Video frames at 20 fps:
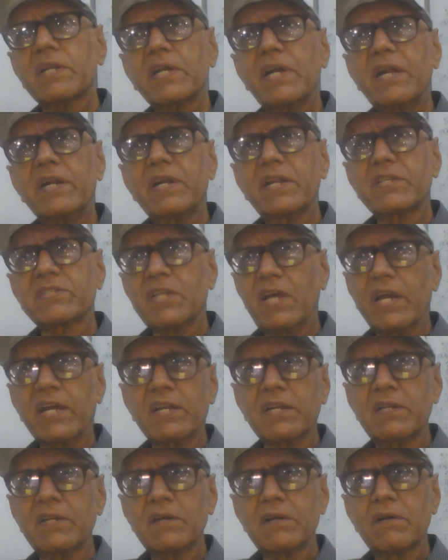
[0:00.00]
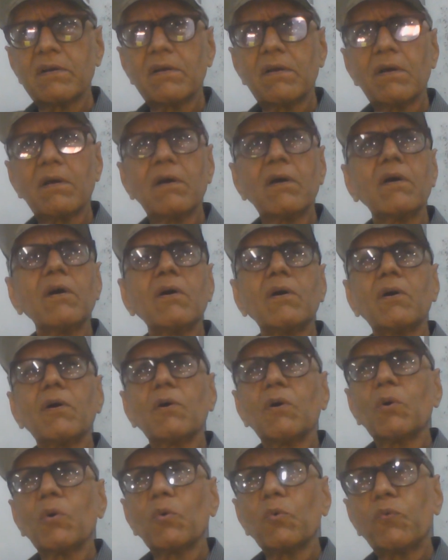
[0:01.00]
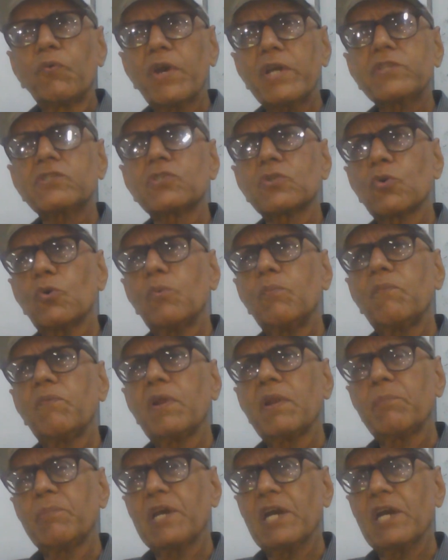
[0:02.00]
can decide which room will